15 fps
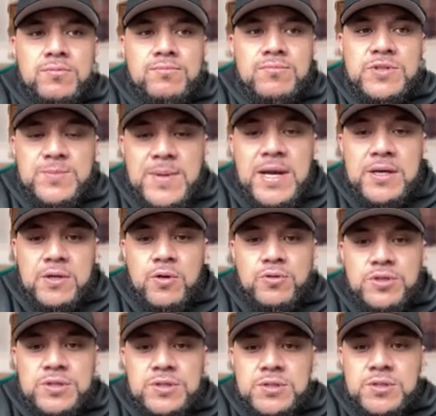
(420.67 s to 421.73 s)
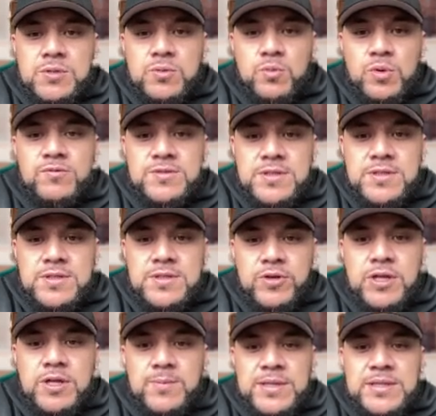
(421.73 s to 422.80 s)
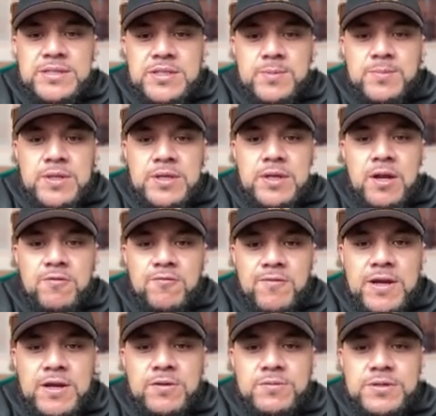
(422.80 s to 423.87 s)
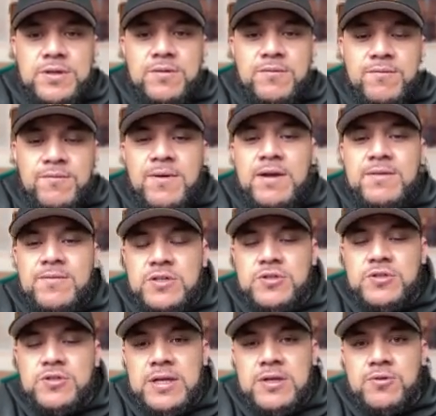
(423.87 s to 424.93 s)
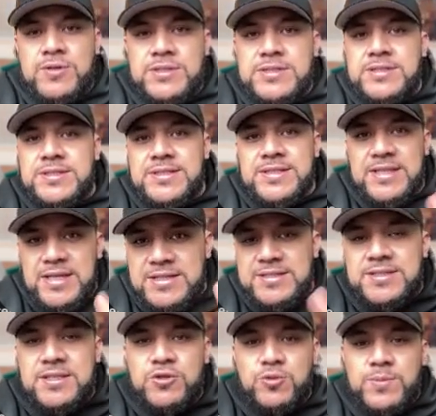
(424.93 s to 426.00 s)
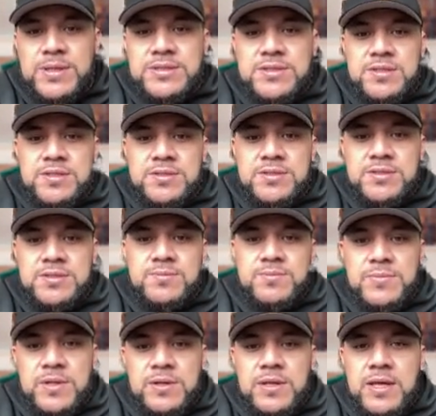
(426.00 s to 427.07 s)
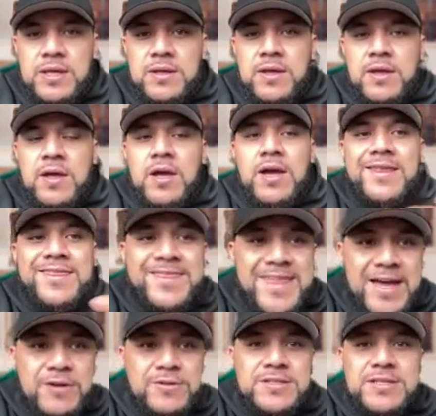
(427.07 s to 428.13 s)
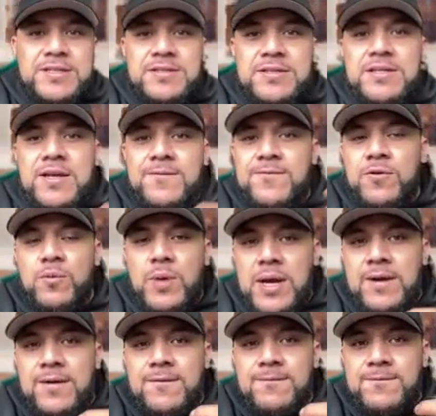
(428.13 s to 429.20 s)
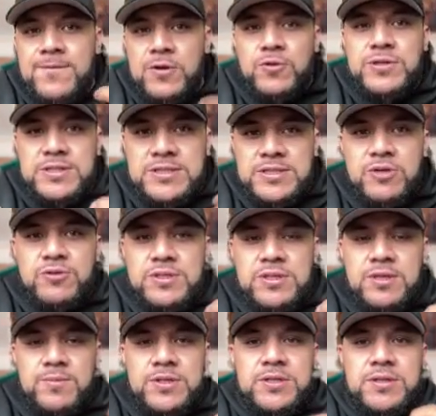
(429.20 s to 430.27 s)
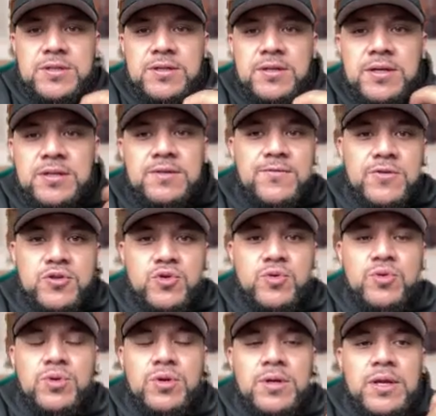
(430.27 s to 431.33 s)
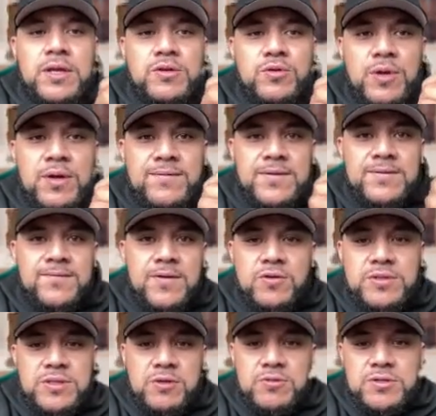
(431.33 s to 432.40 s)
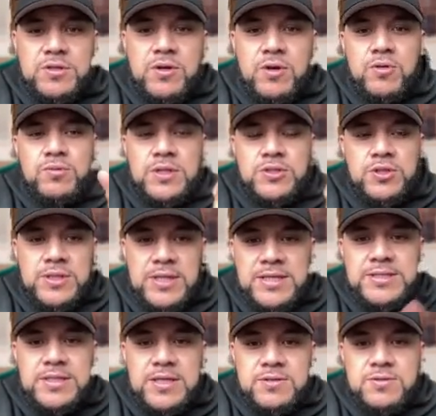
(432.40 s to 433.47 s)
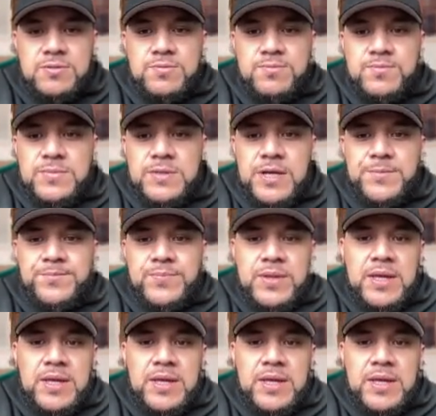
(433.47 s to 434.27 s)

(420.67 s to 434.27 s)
smart coaches would recommend something around 500 calories less than your maintenance, okay? 1,000 if you are very serious, committed individual, you have a very serious goal that you need to get to, okay?